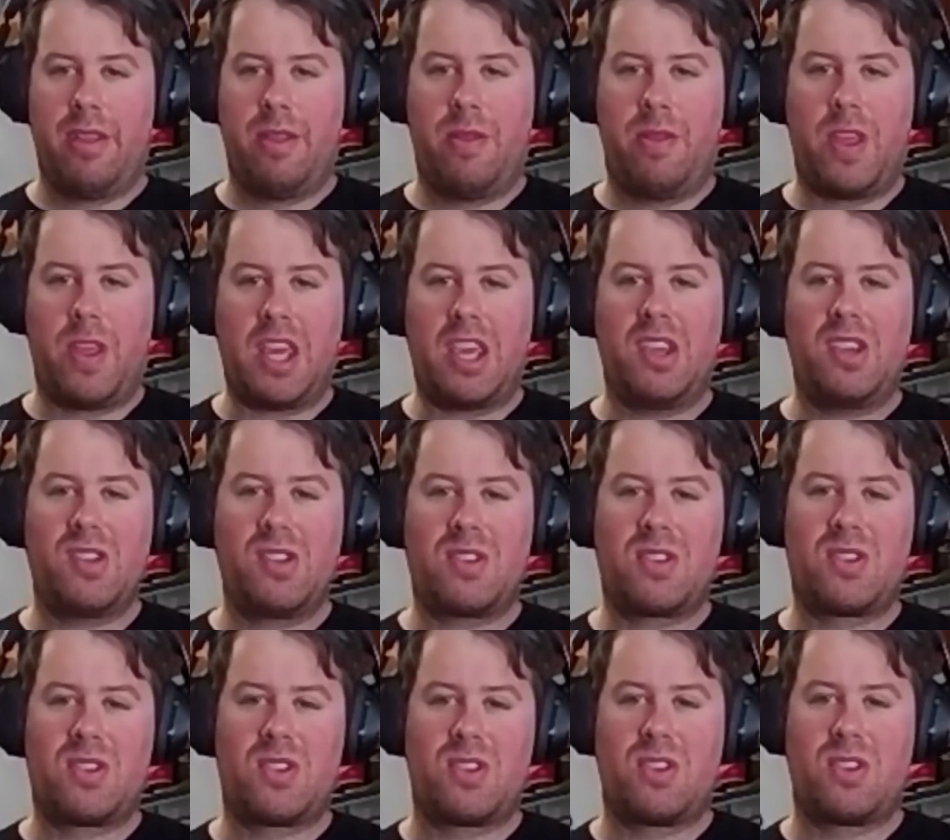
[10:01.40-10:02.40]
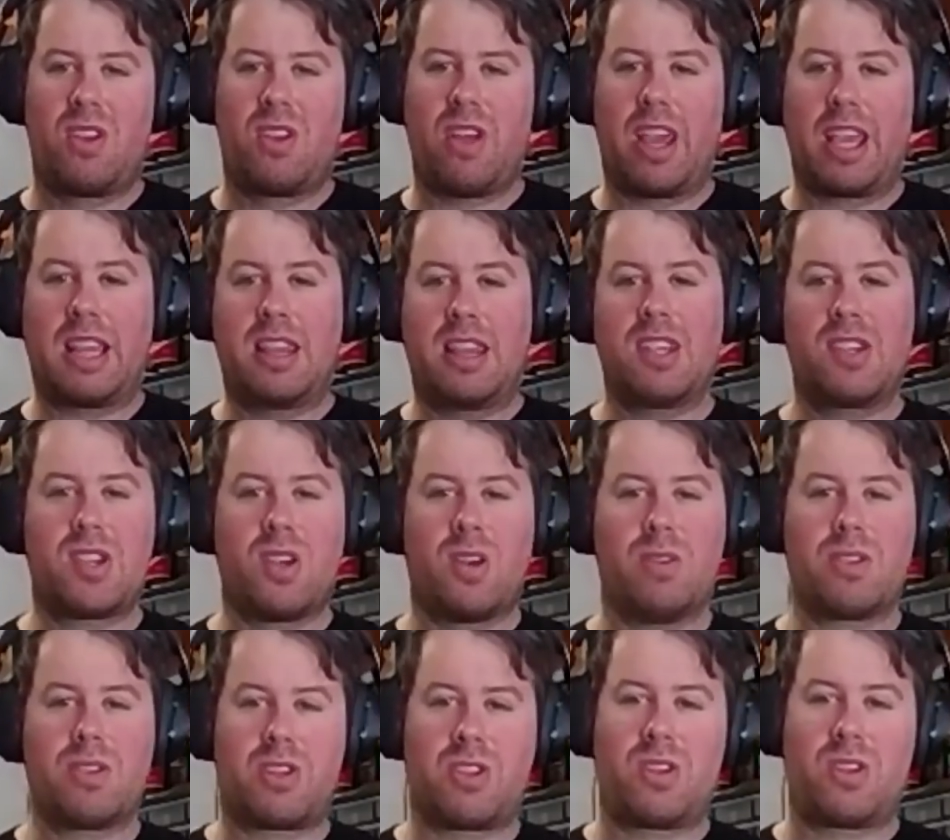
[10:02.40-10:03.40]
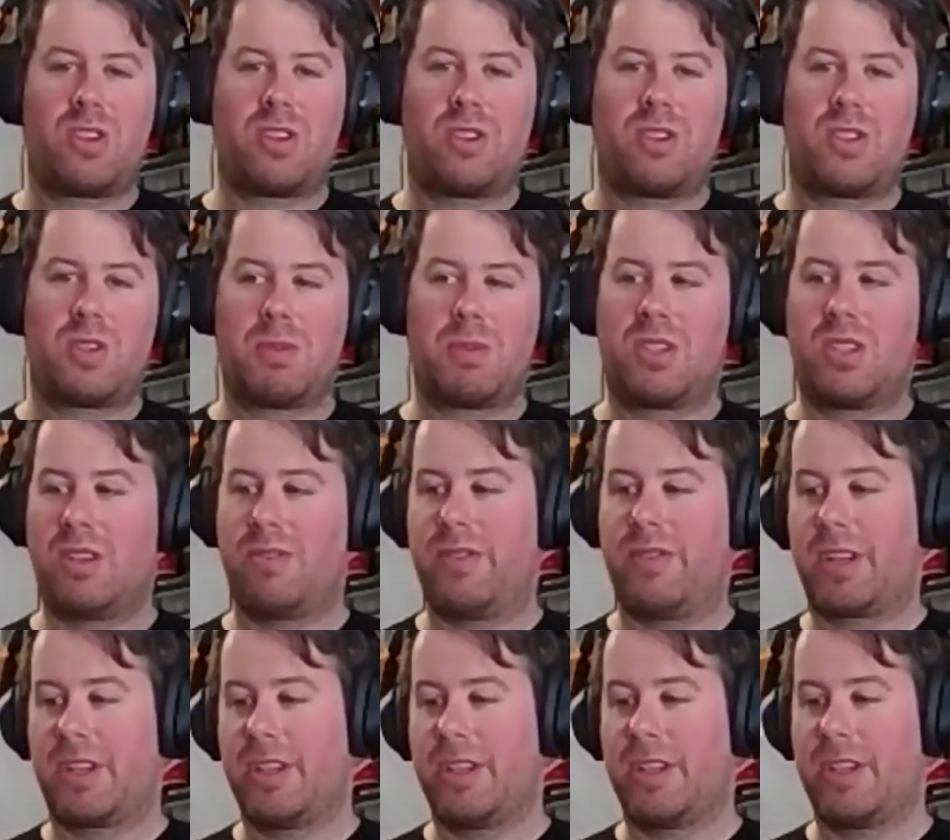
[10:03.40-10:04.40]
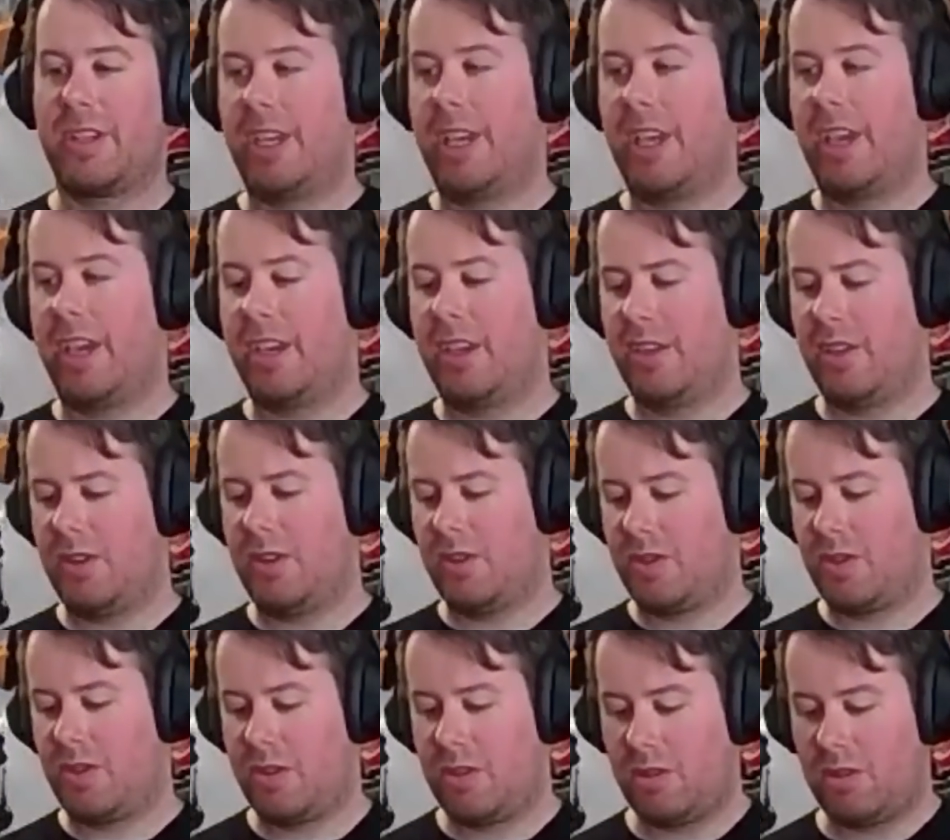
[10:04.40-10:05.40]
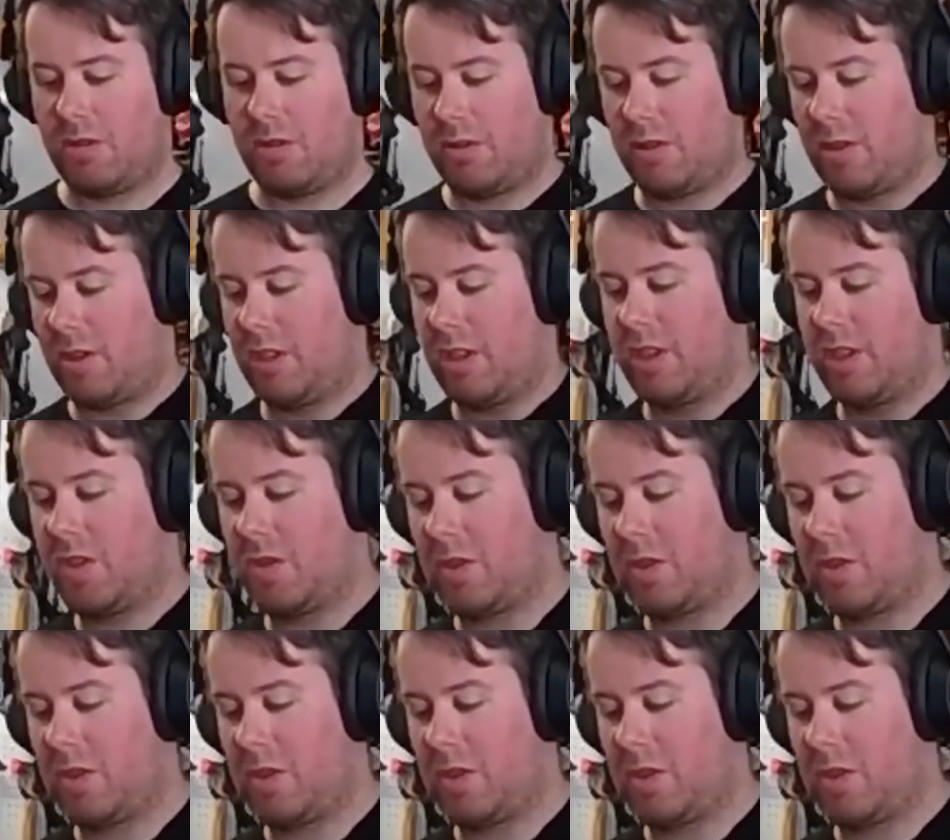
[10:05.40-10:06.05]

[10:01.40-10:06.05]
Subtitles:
These like this holster specifically is this